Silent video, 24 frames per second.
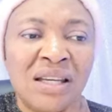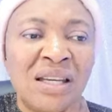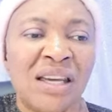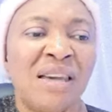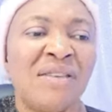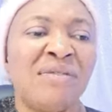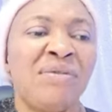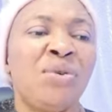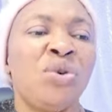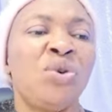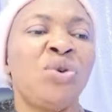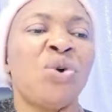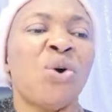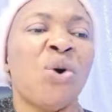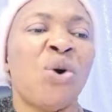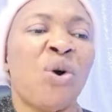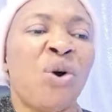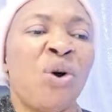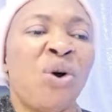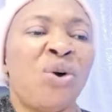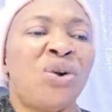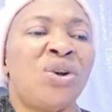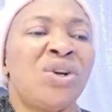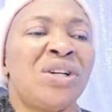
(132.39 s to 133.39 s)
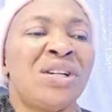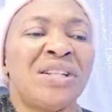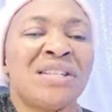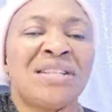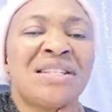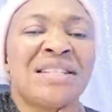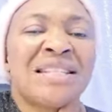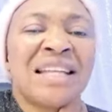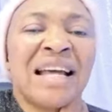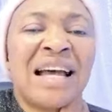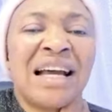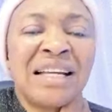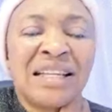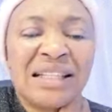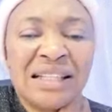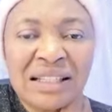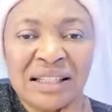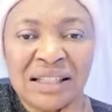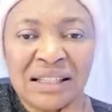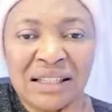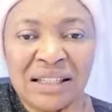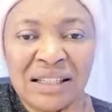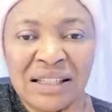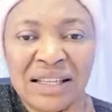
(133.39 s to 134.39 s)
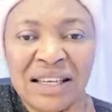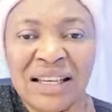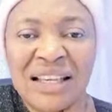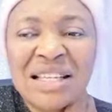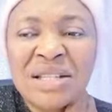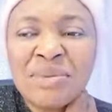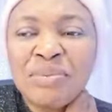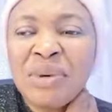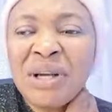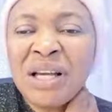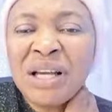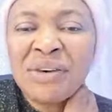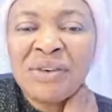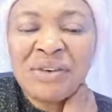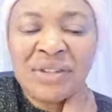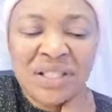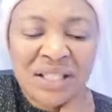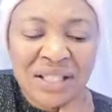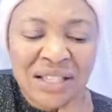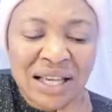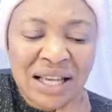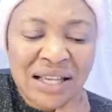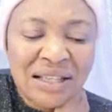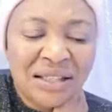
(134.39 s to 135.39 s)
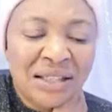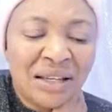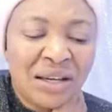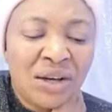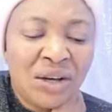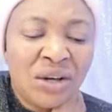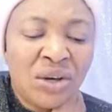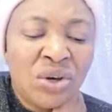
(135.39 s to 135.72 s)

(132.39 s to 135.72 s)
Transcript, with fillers: Even your understanding is being criticized.